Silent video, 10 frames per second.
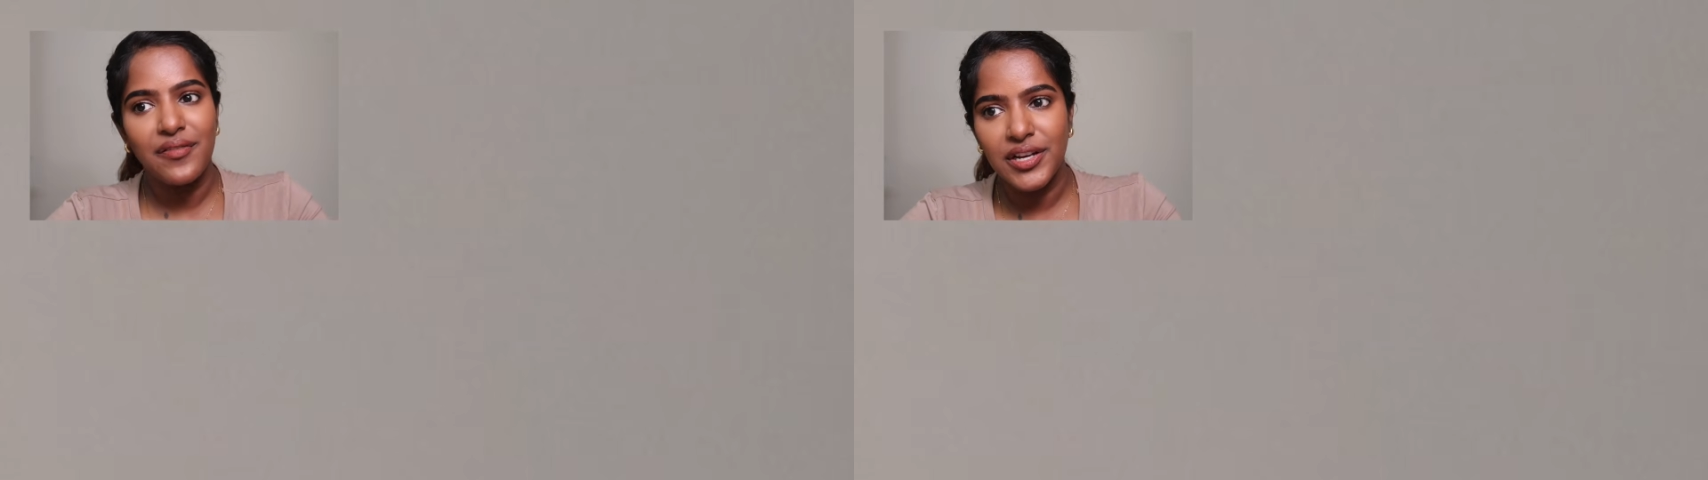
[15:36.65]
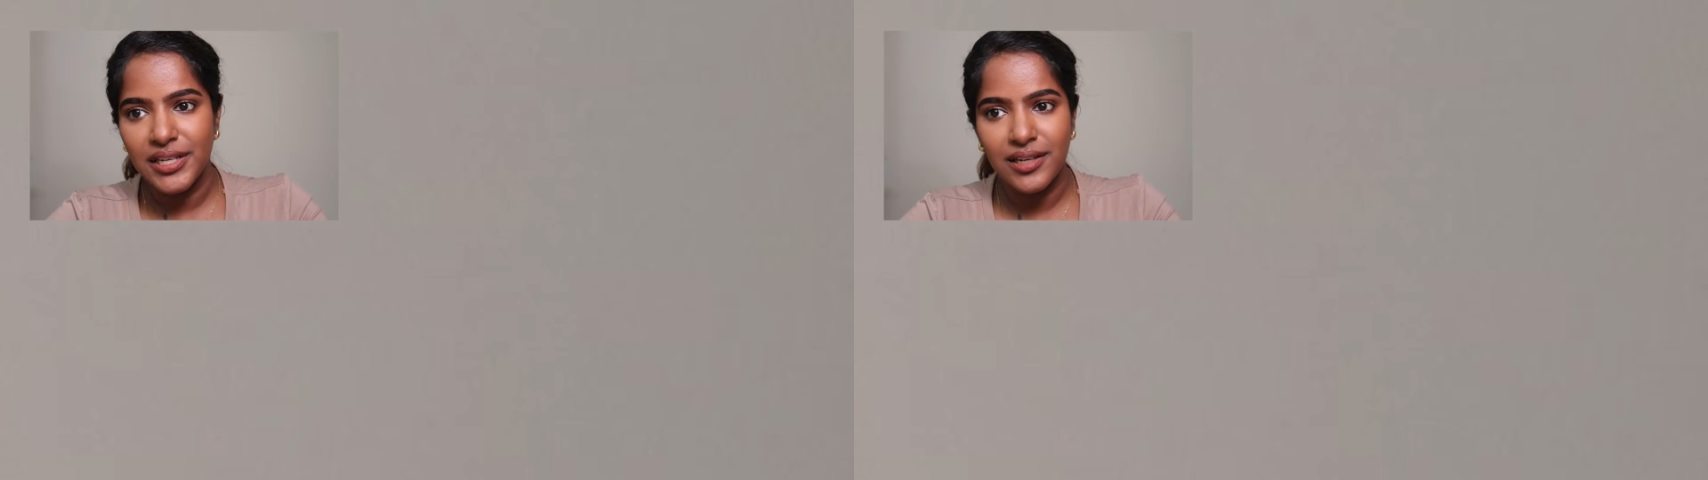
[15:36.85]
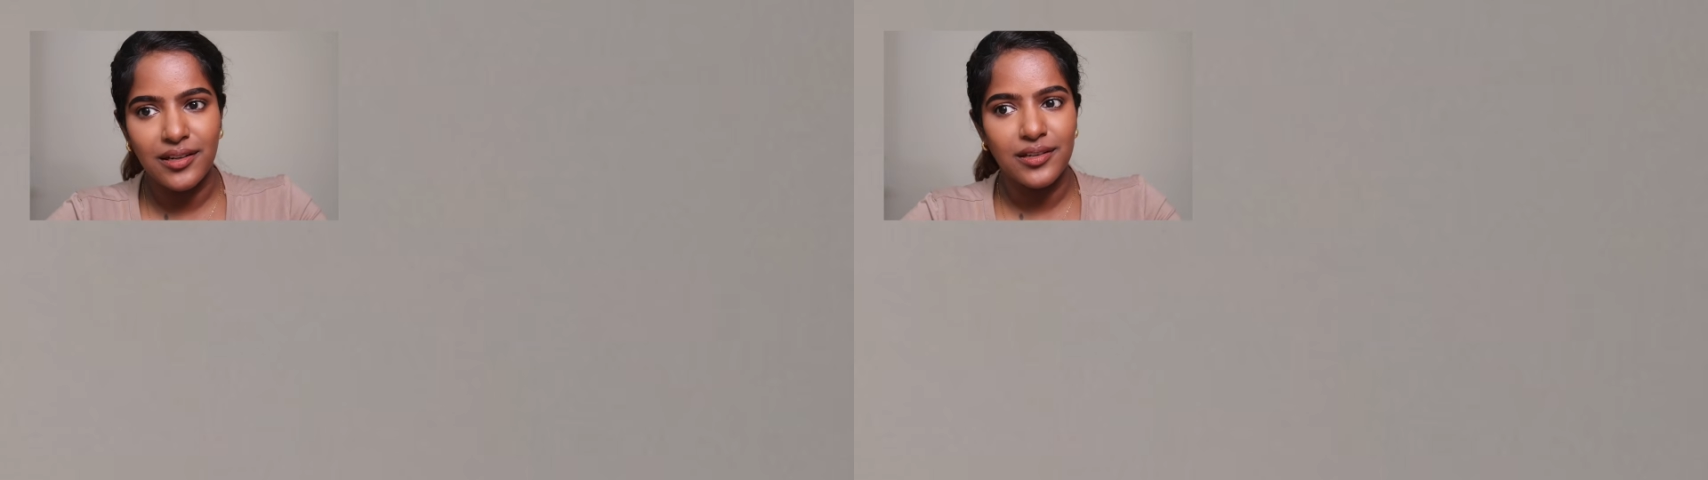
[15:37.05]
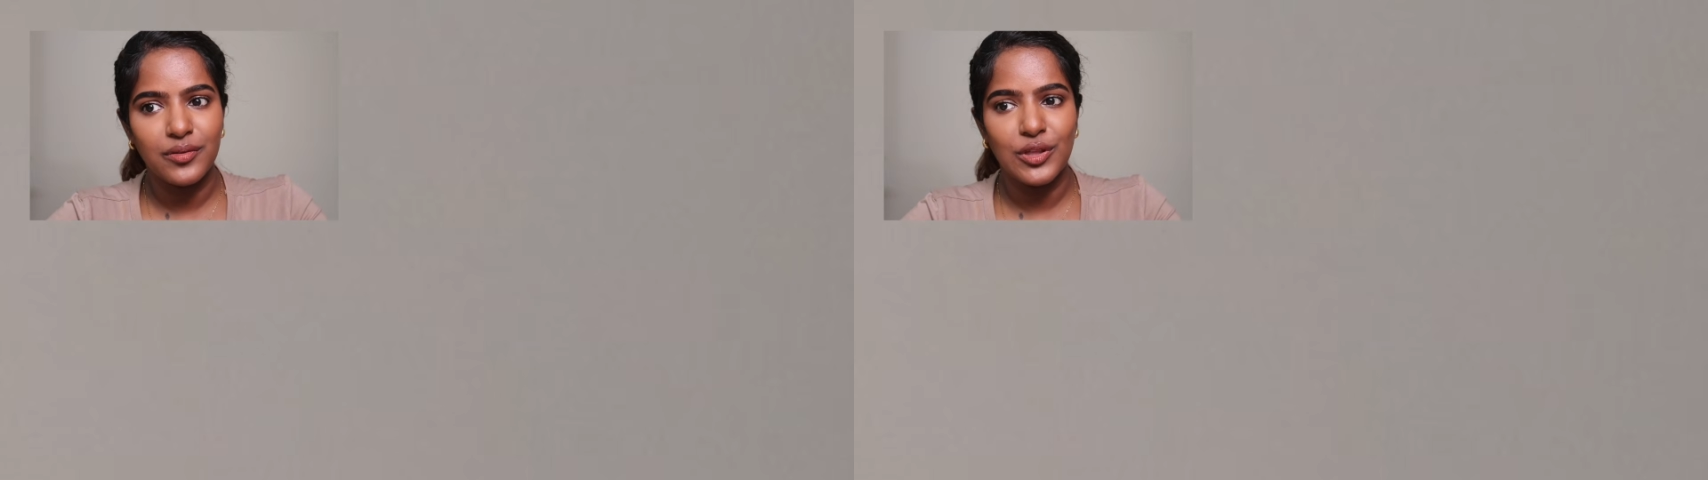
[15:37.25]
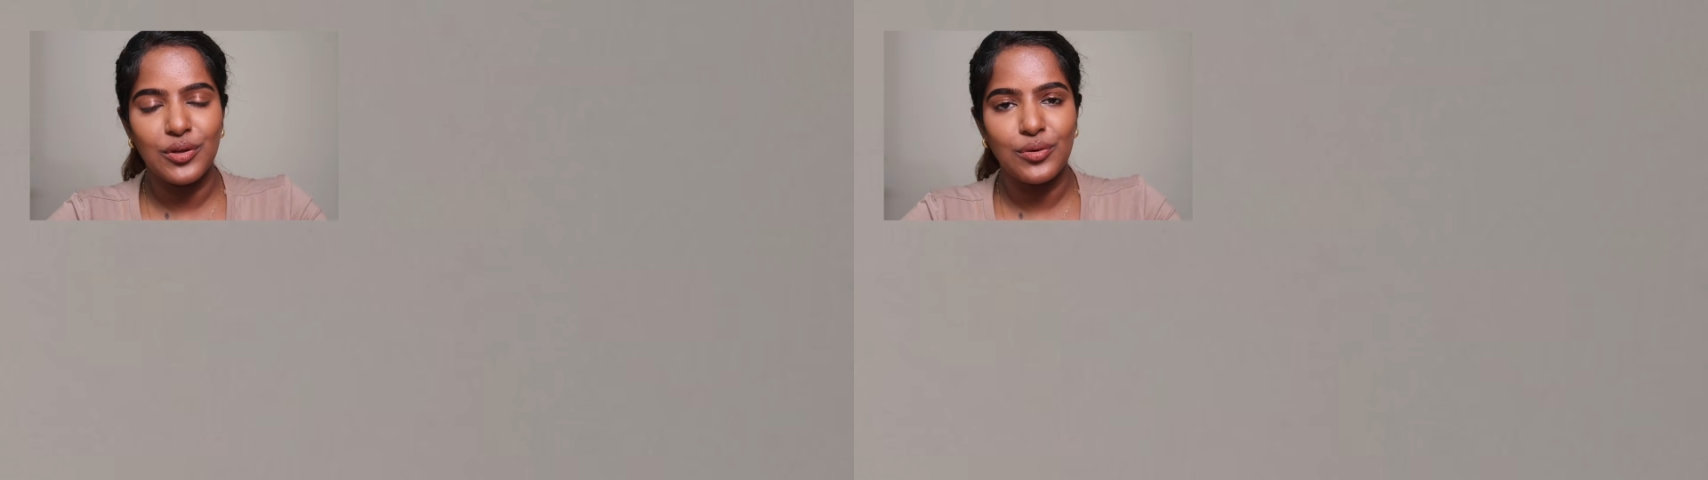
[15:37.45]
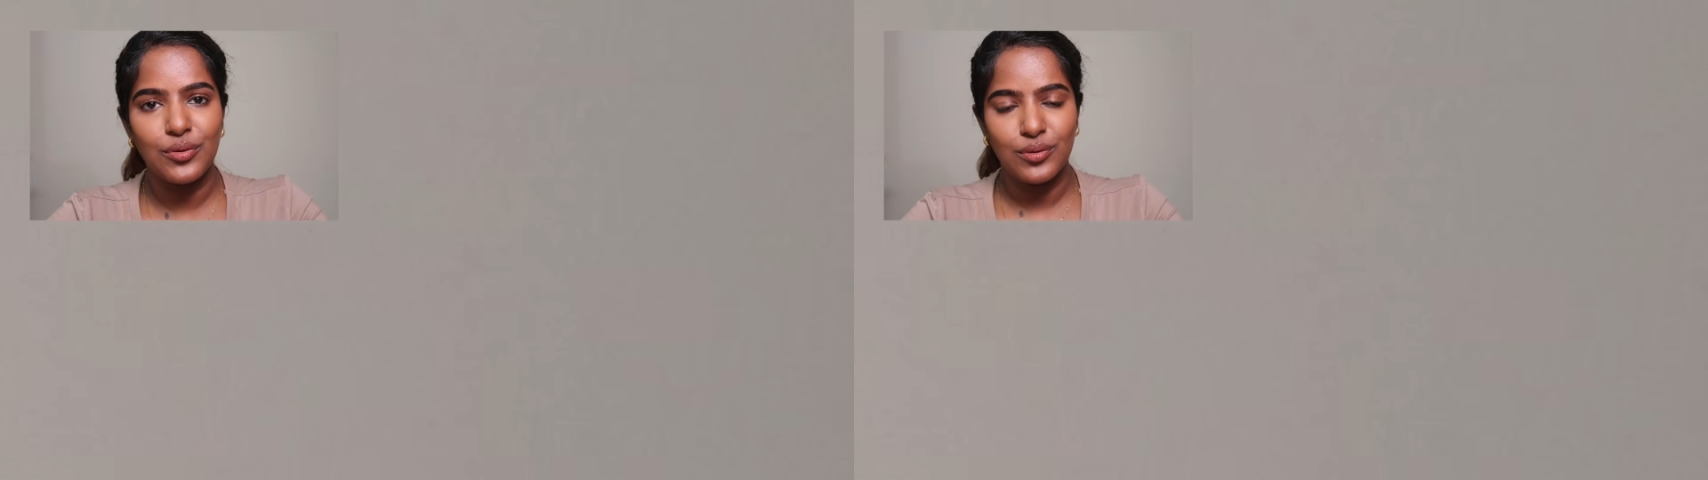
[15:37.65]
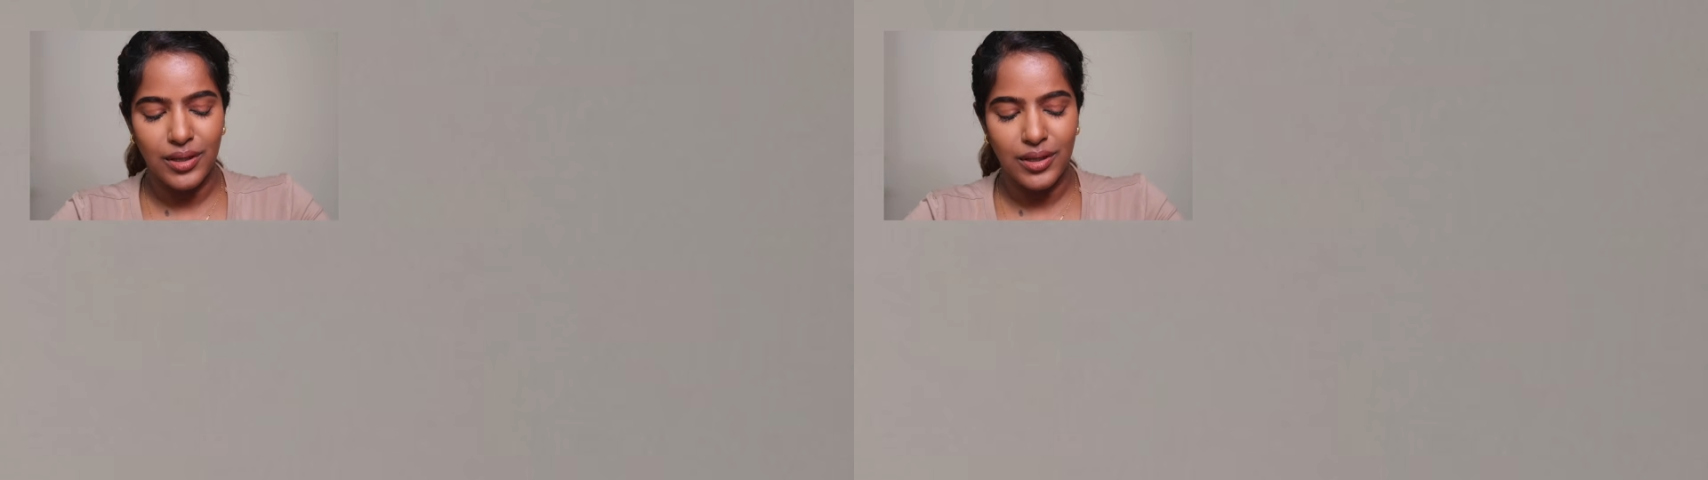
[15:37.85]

any color with you